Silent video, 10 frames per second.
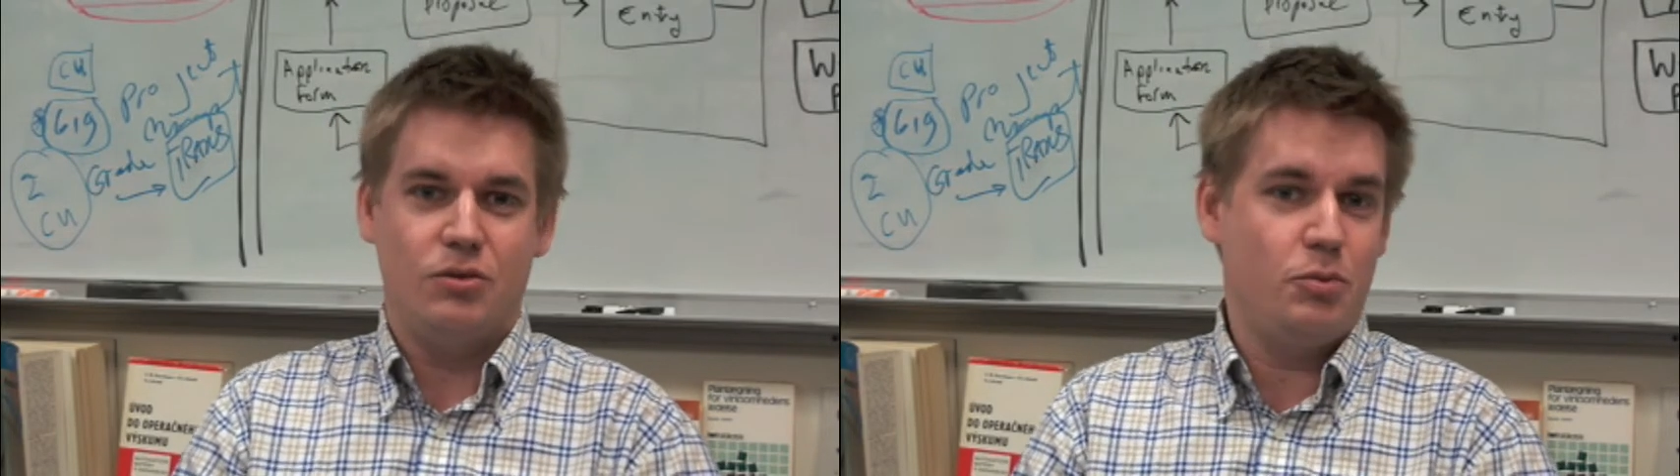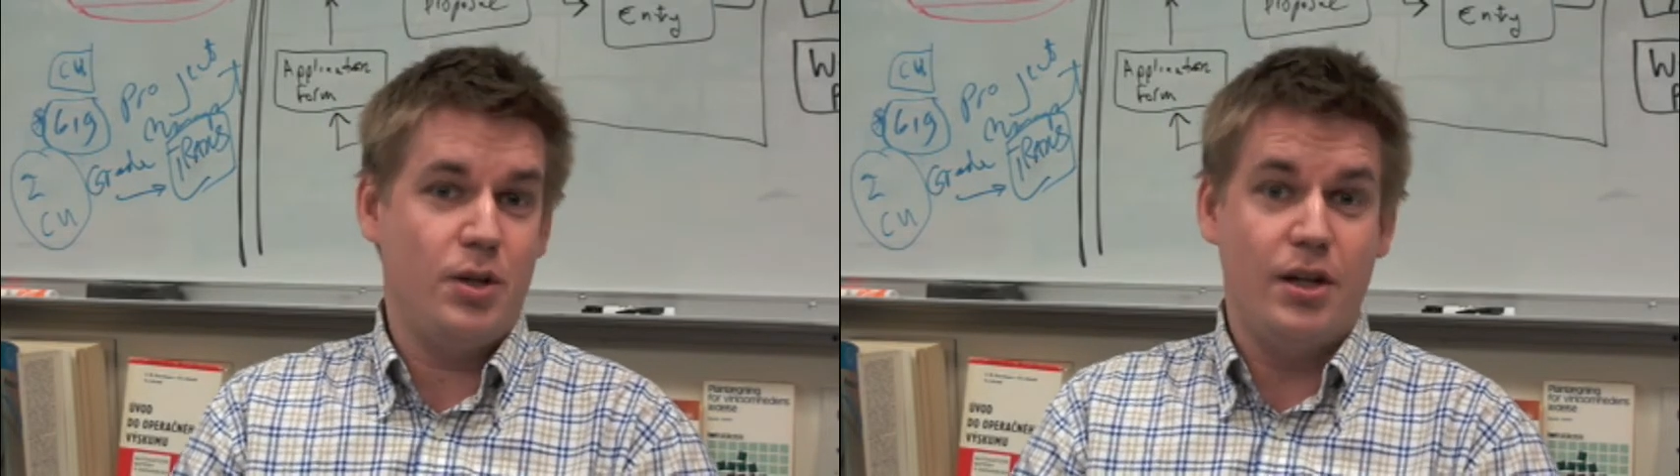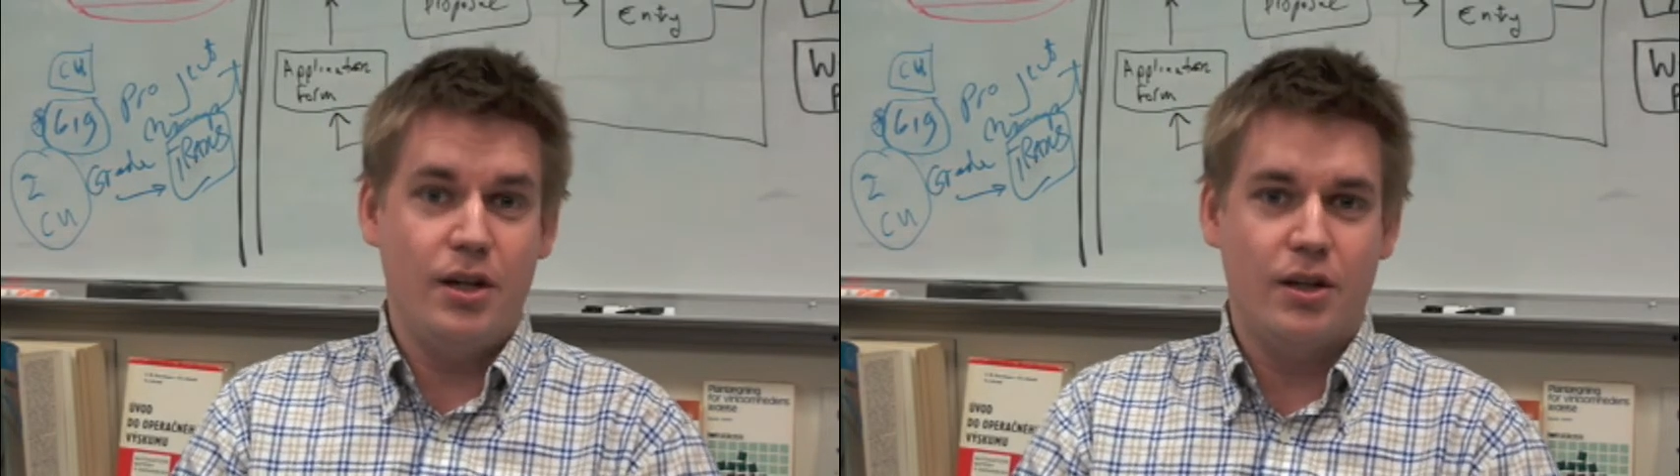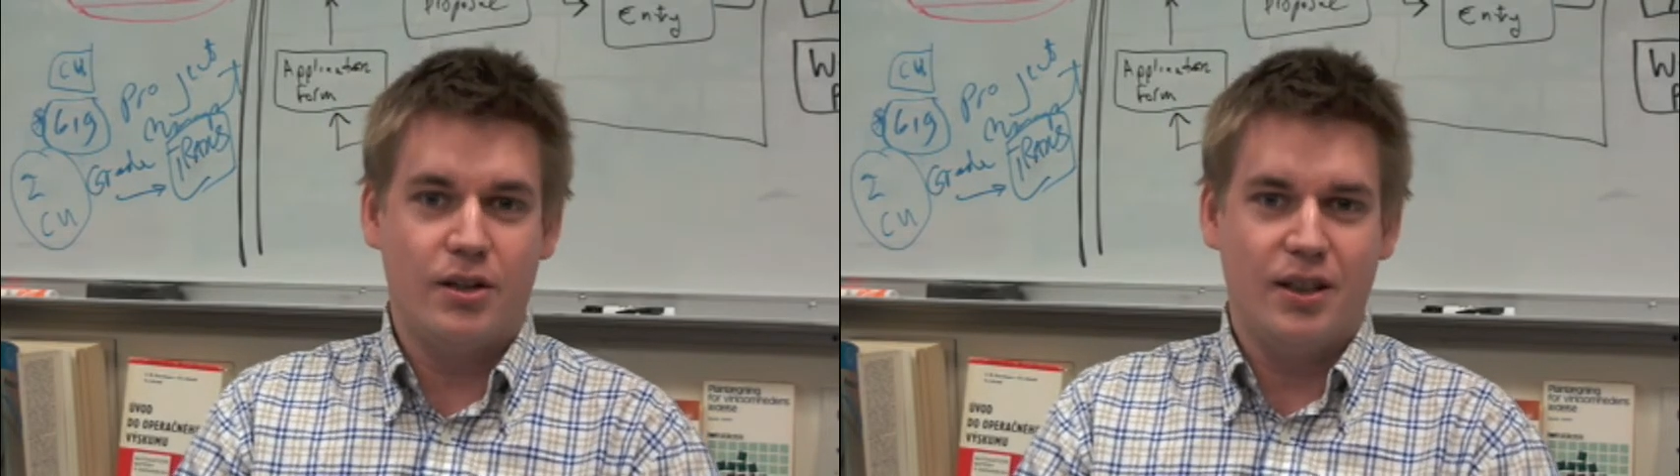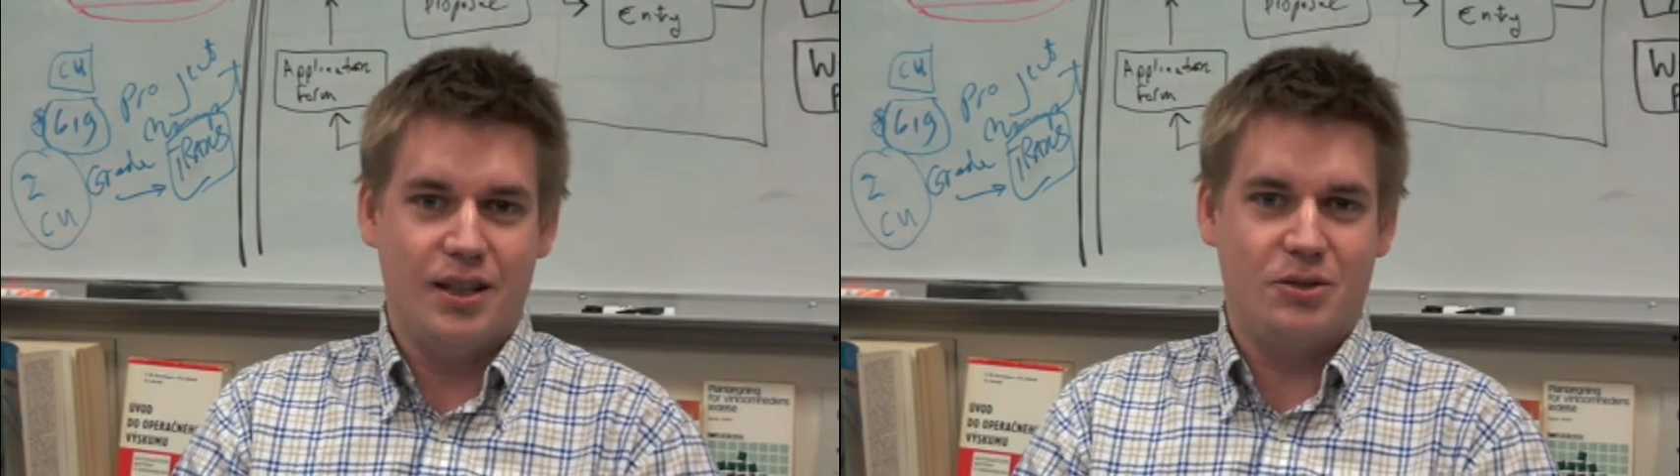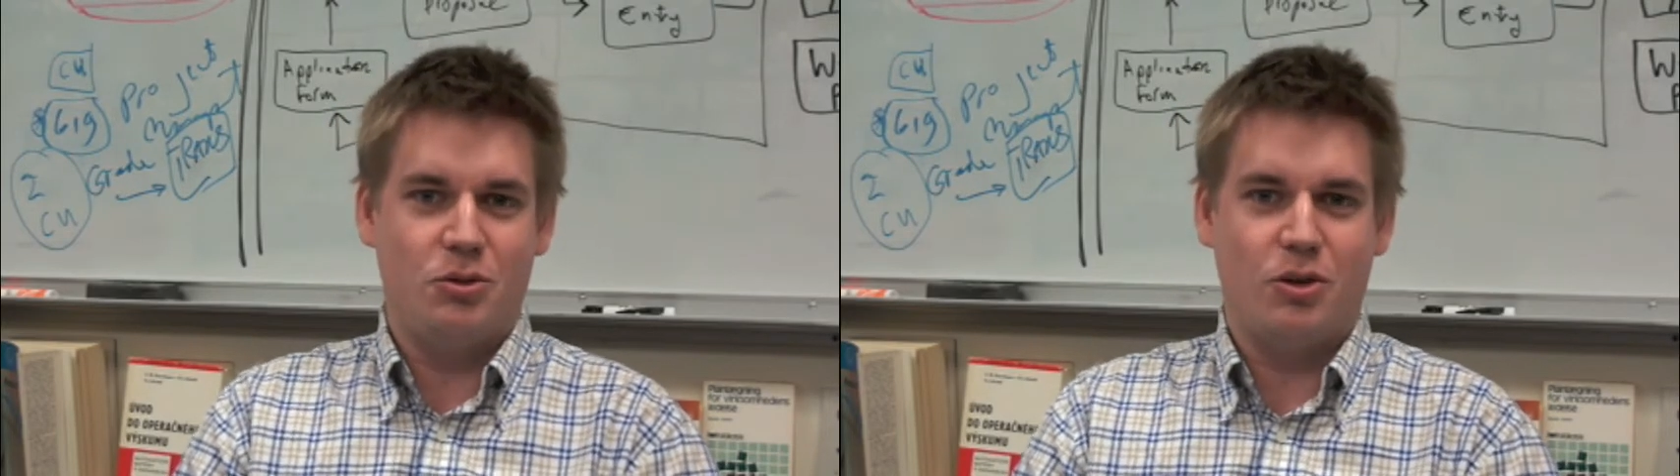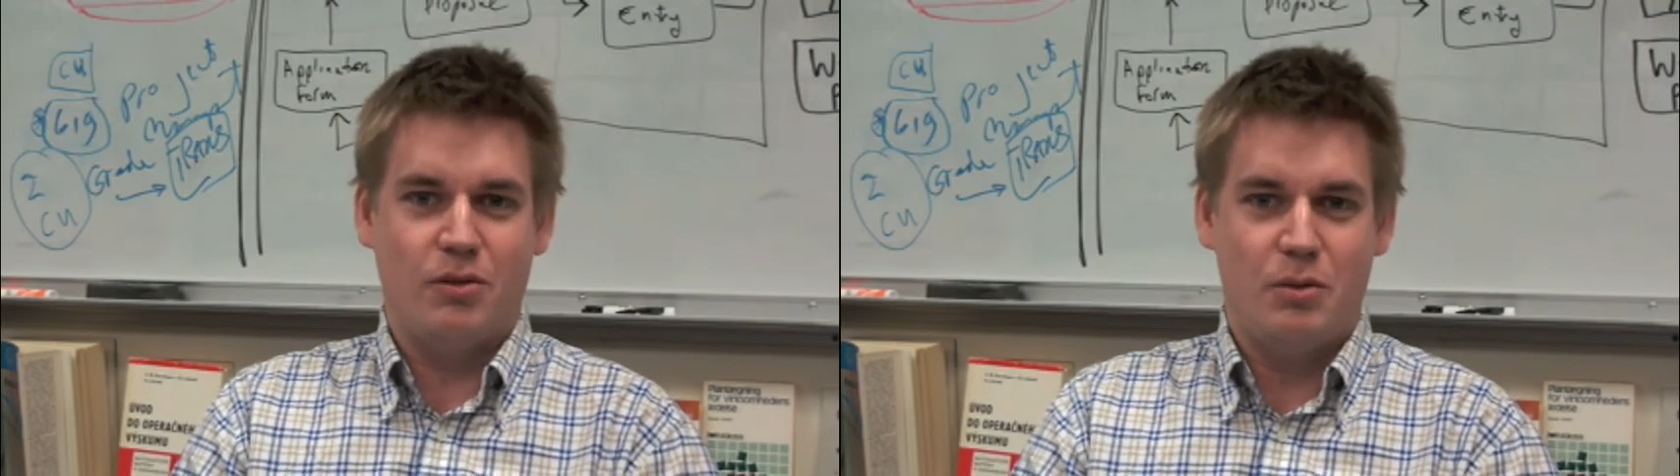to be here and to talk